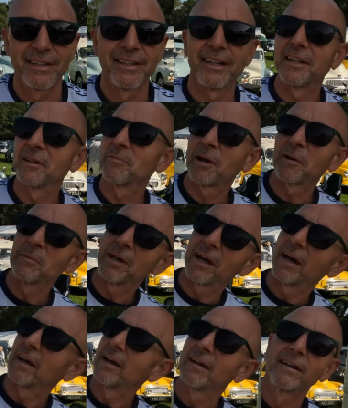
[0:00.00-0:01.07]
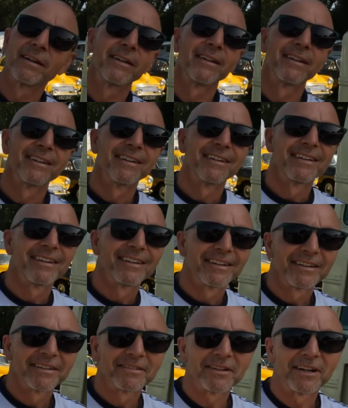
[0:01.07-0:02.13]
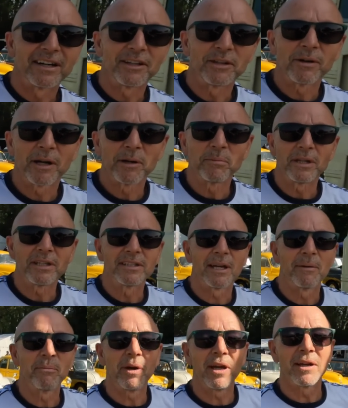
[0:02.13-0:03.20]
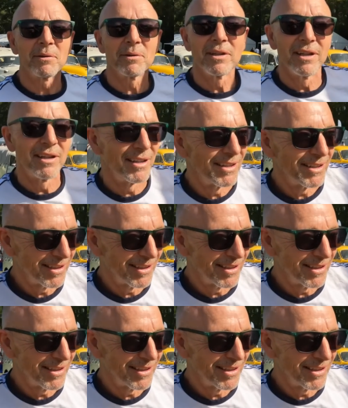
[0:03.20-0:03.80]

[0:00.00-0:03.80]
Look, he's broke me out. Right, you owe me £10.